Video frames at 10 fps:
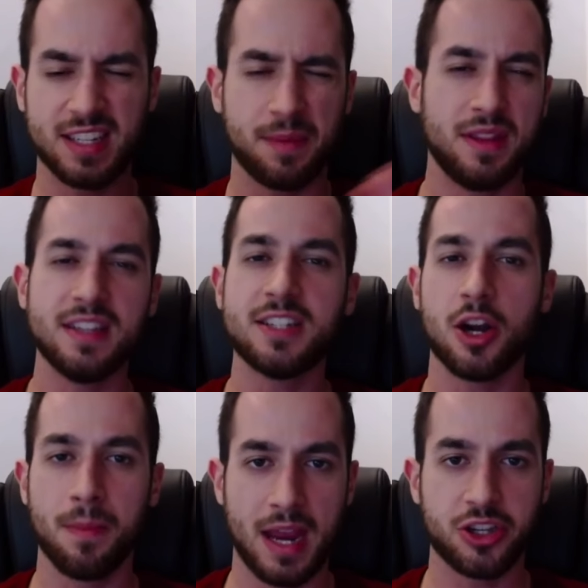I mean, these are
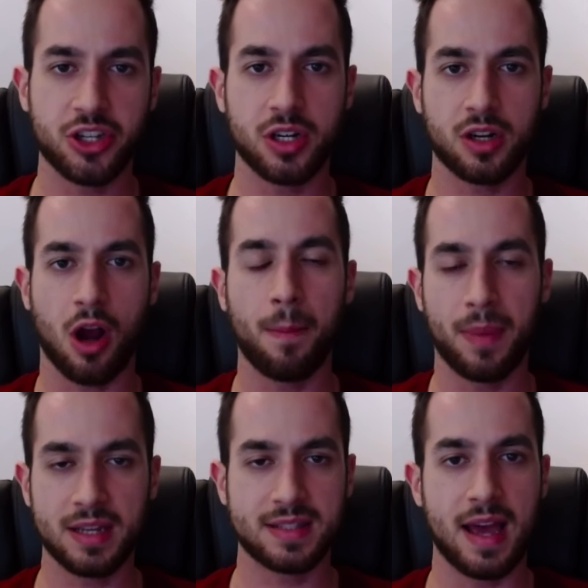major
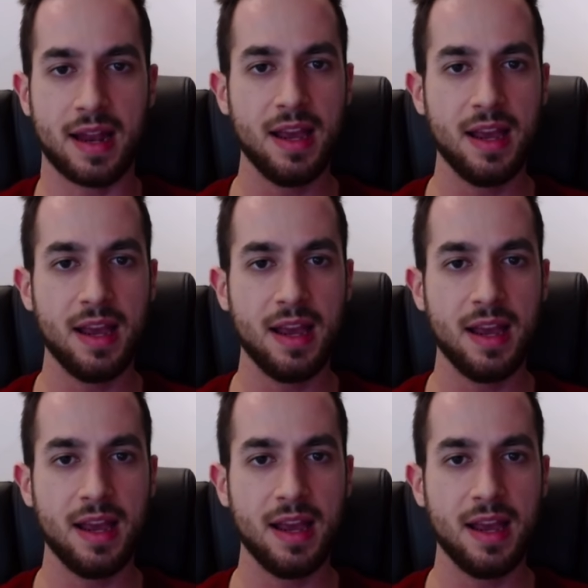companies that